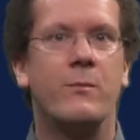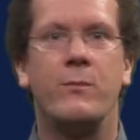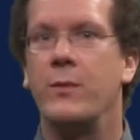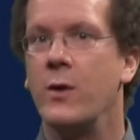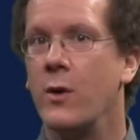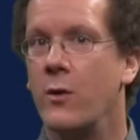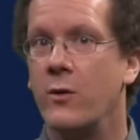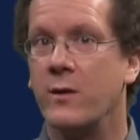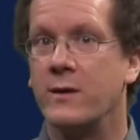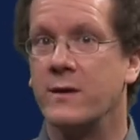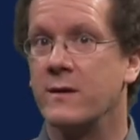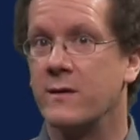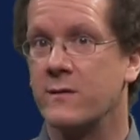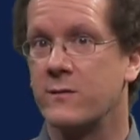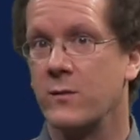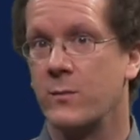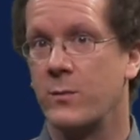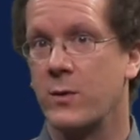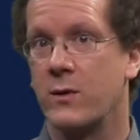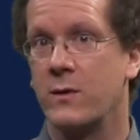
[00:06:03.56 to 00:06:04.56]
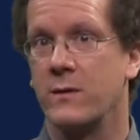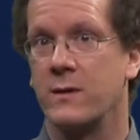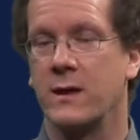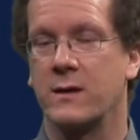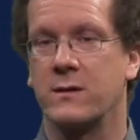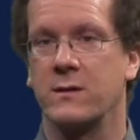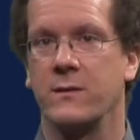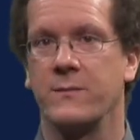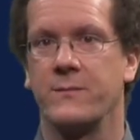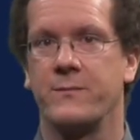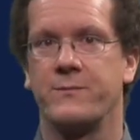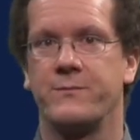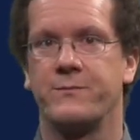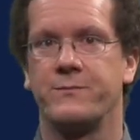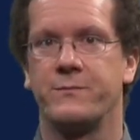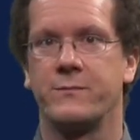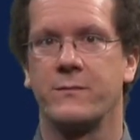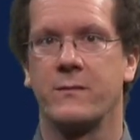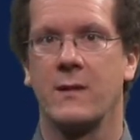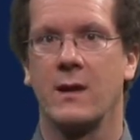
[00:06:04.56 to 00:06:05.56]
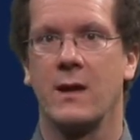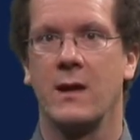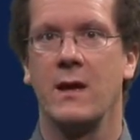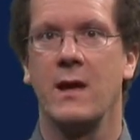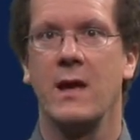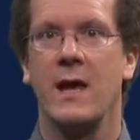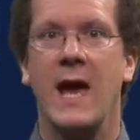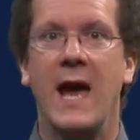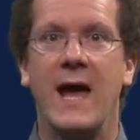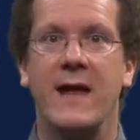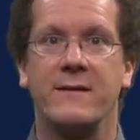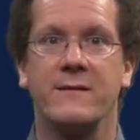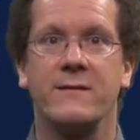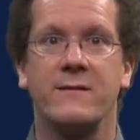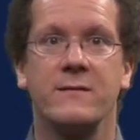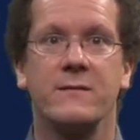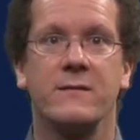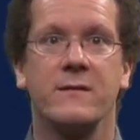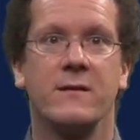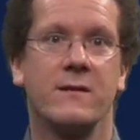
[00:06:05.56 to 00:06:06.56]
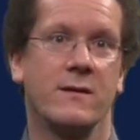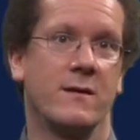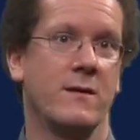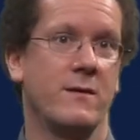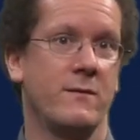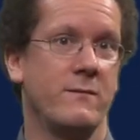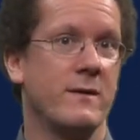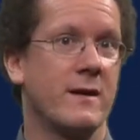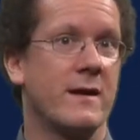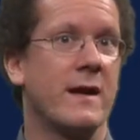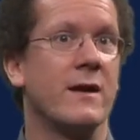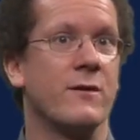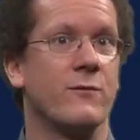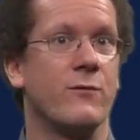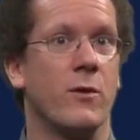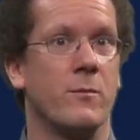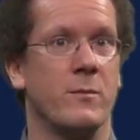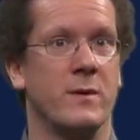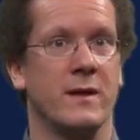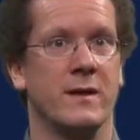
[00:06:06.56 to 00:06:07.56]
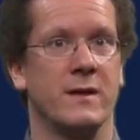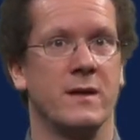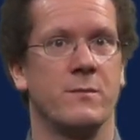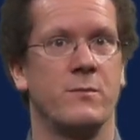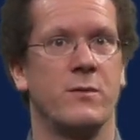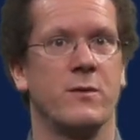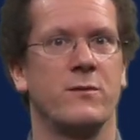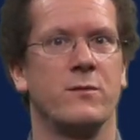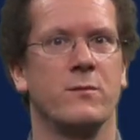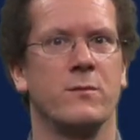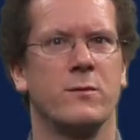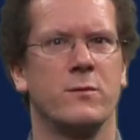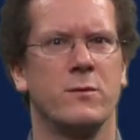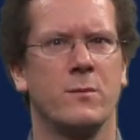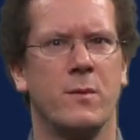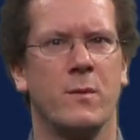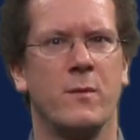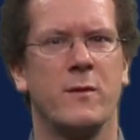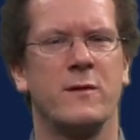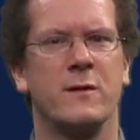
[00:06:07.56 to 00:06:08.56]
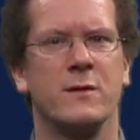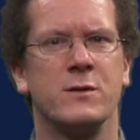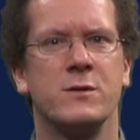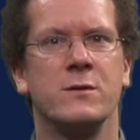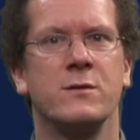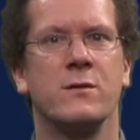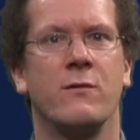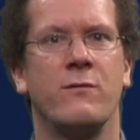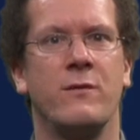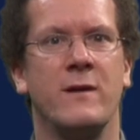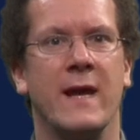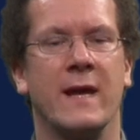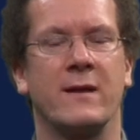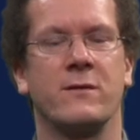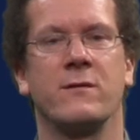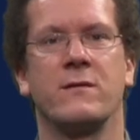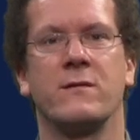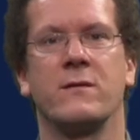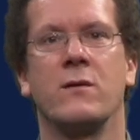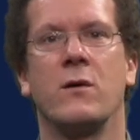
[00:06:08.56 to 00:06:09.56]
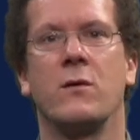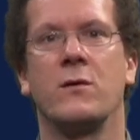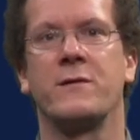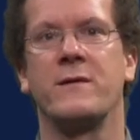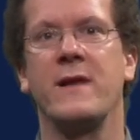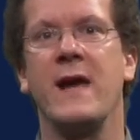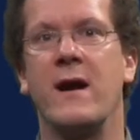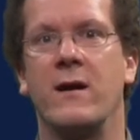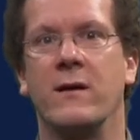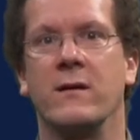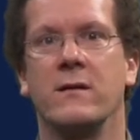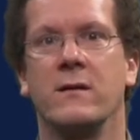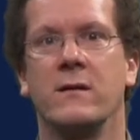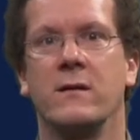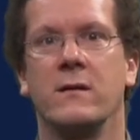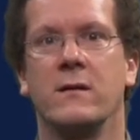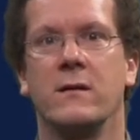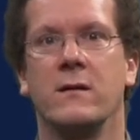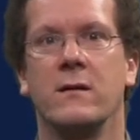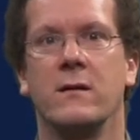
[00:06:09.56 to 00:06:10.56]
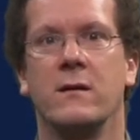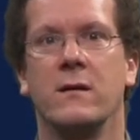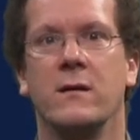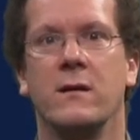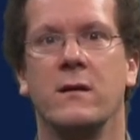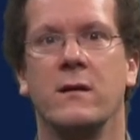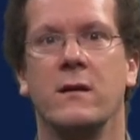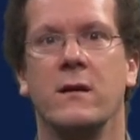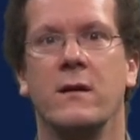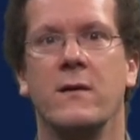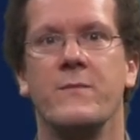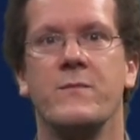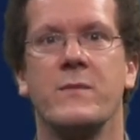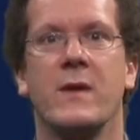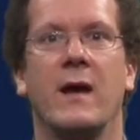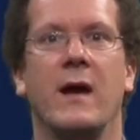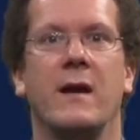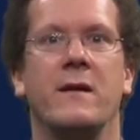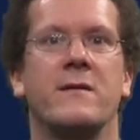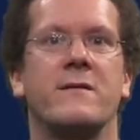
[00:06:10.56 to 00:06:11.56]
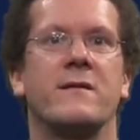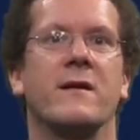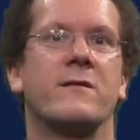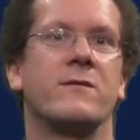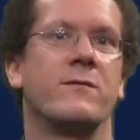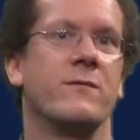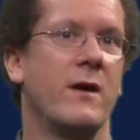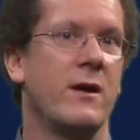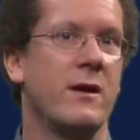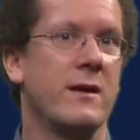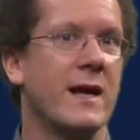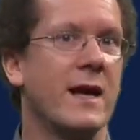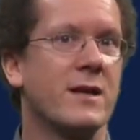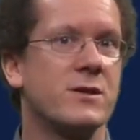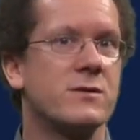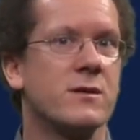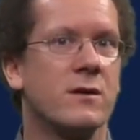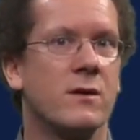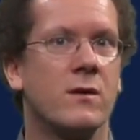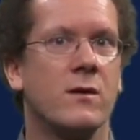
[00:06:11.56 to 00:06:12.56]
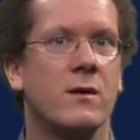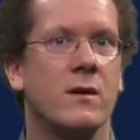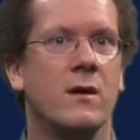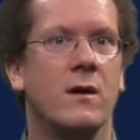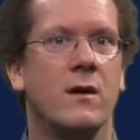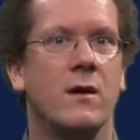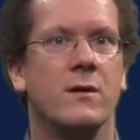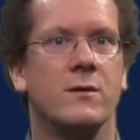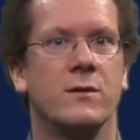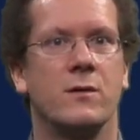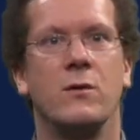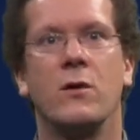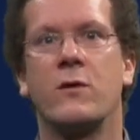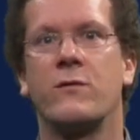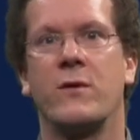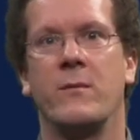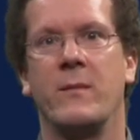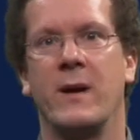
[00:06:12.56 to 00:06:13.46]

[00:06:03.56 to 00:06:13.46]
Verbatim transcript: blurred in a superconductor. Hence, we can form a linear superposition of electrons and holes there. It is thus very natural to look for